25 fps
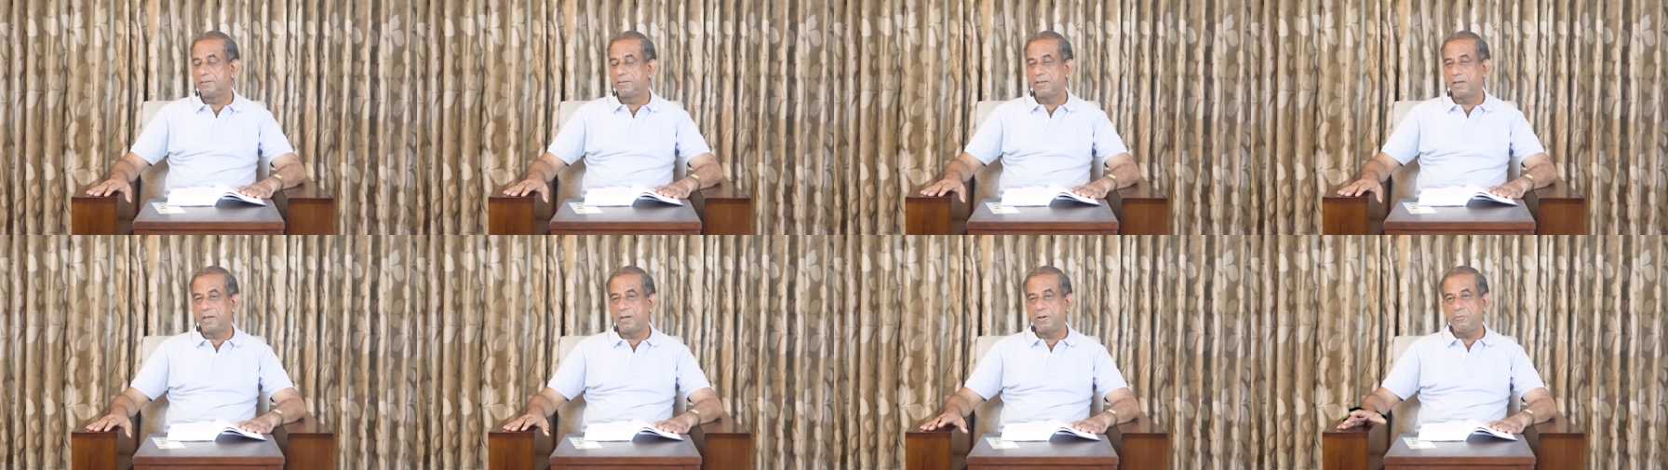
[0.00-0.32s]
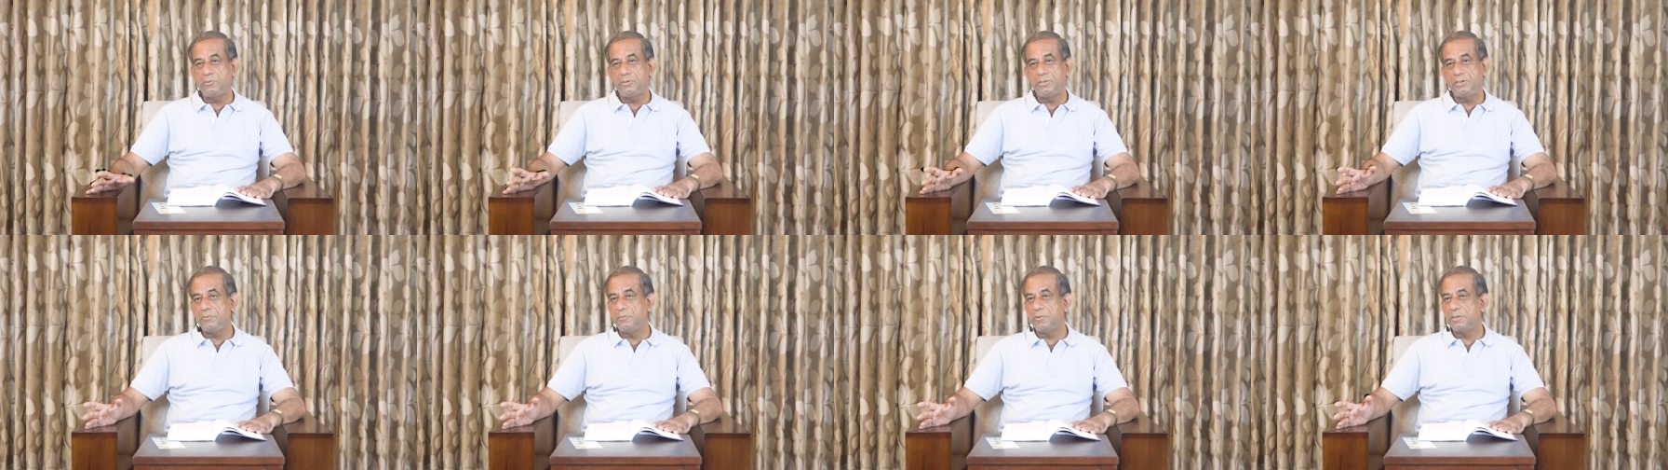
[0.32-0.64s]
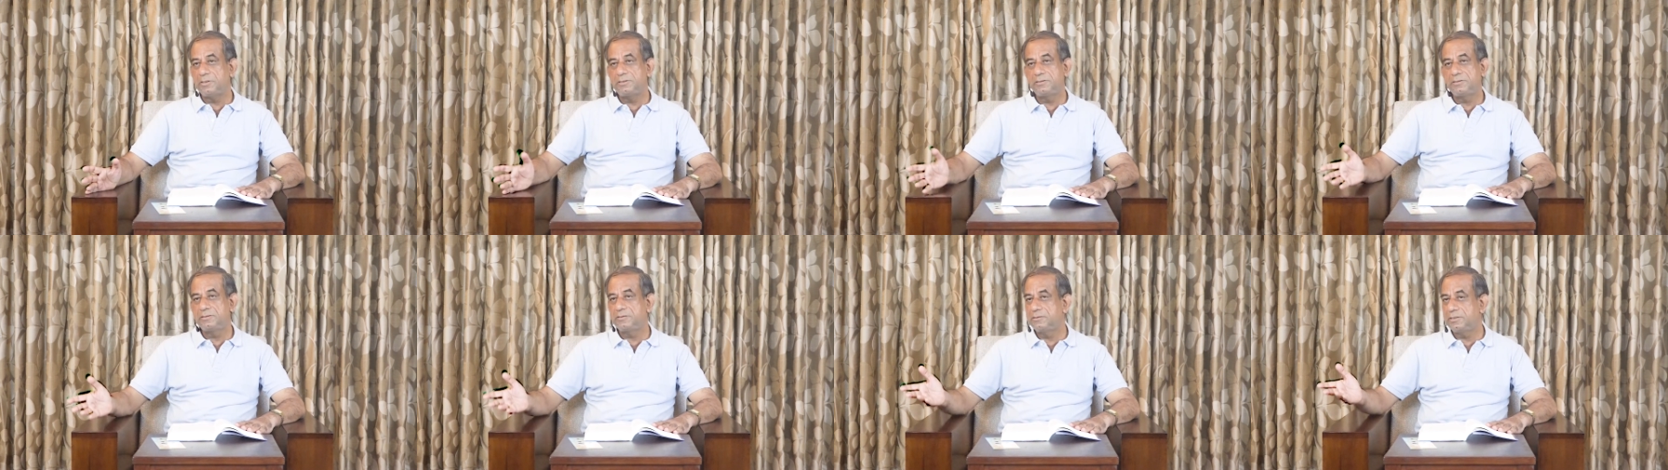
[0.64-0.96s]
How she
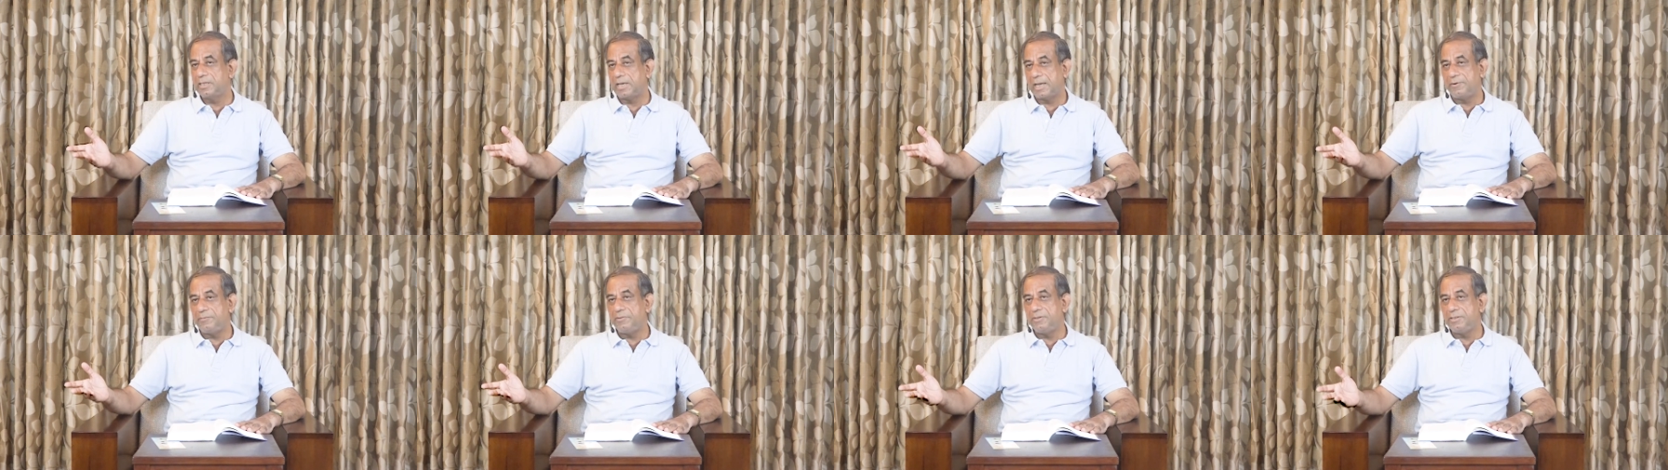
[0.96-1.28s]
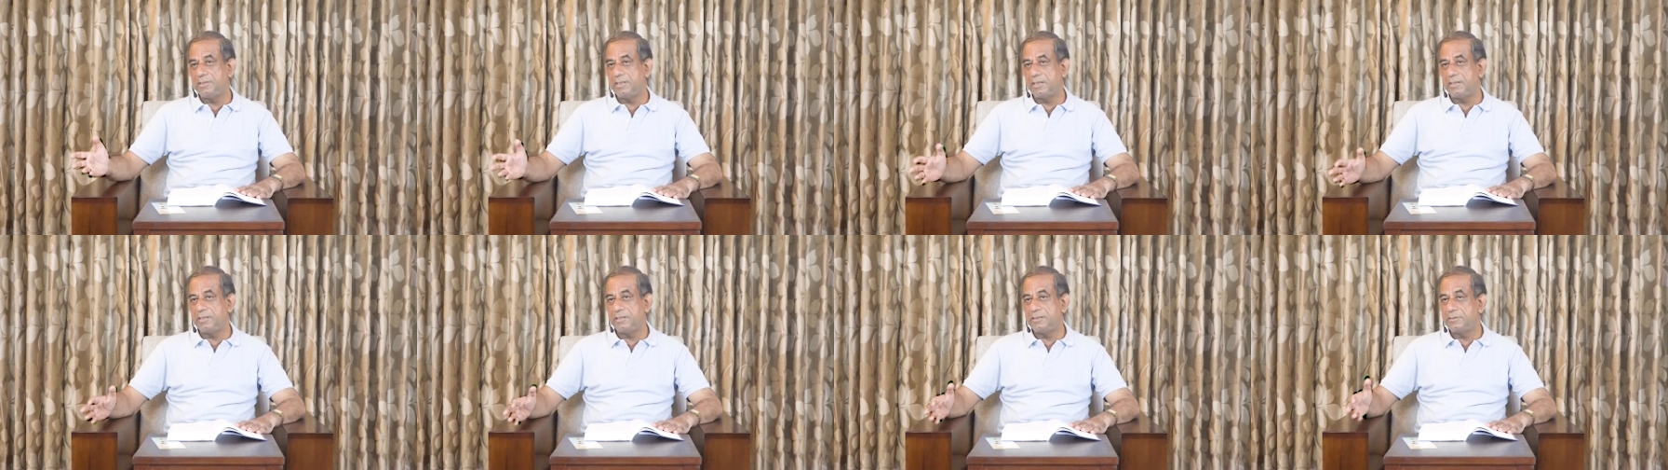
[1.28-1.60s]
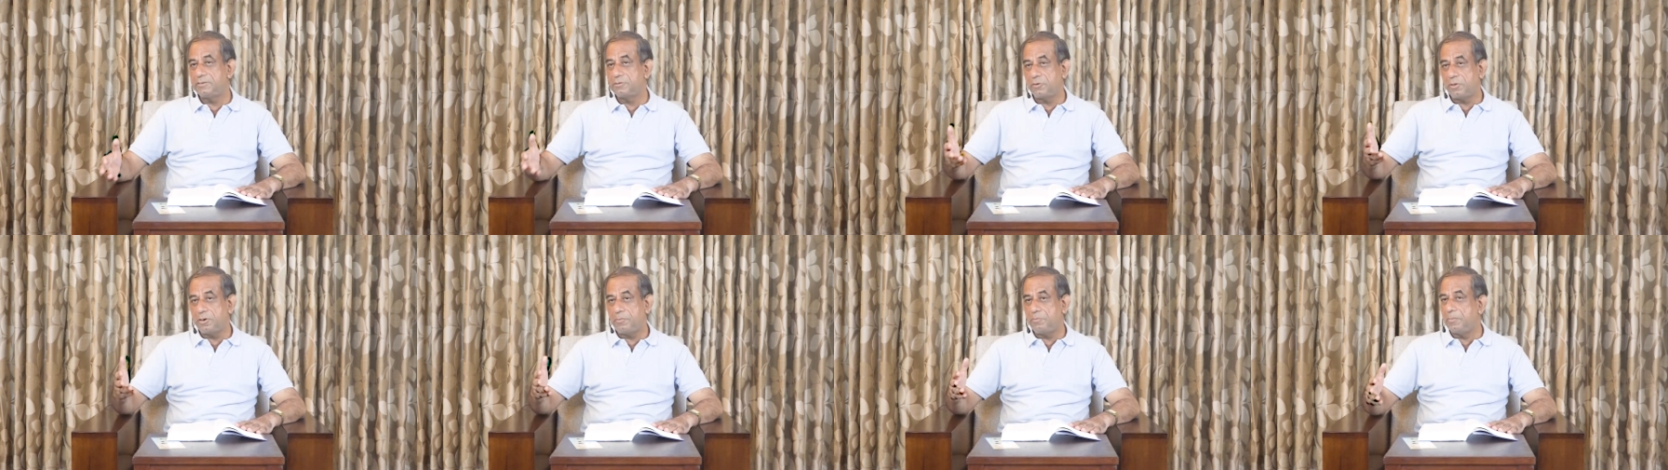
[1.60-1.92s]
was having that.
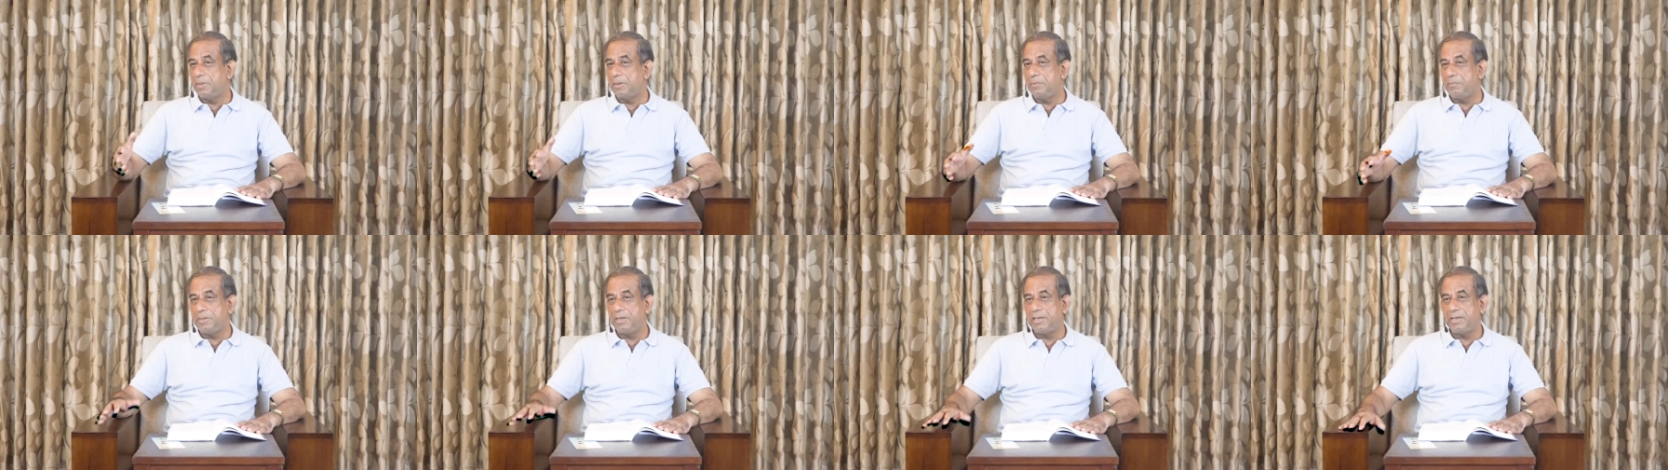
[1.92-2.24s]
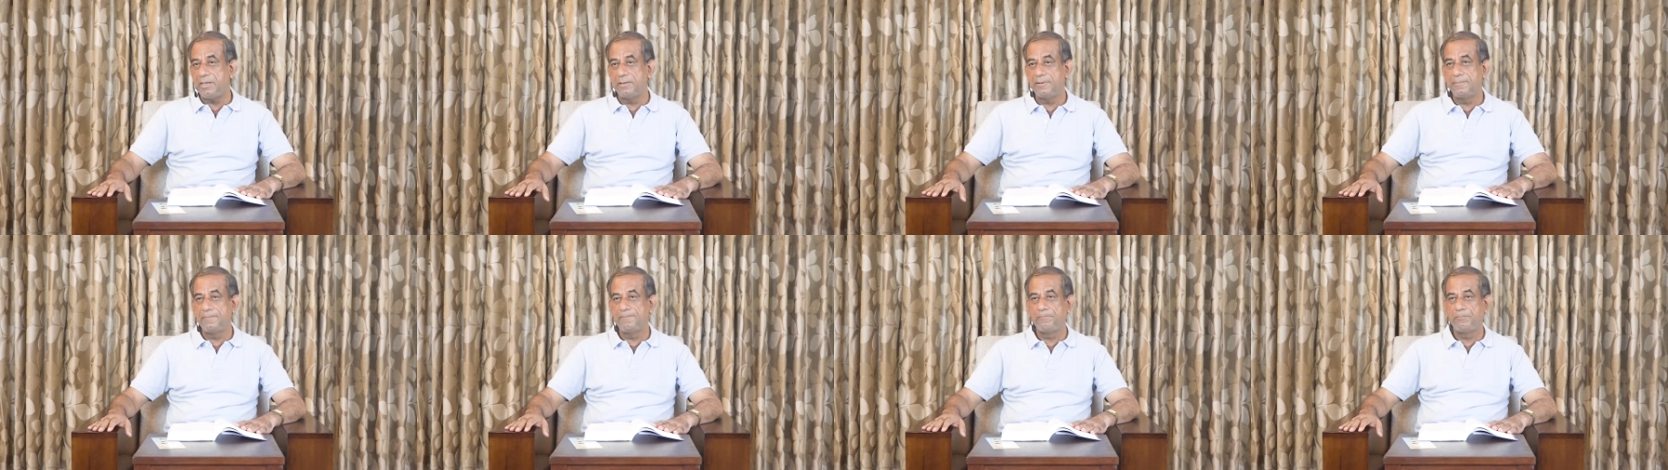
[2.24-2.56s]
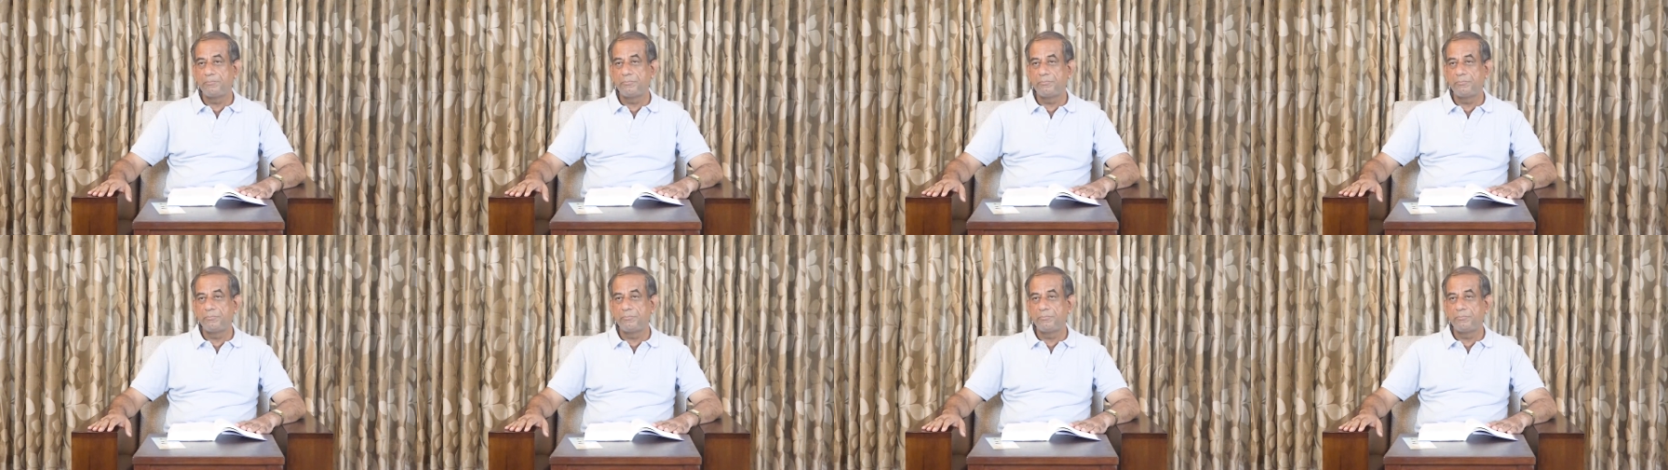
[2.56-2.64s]
It's not memory,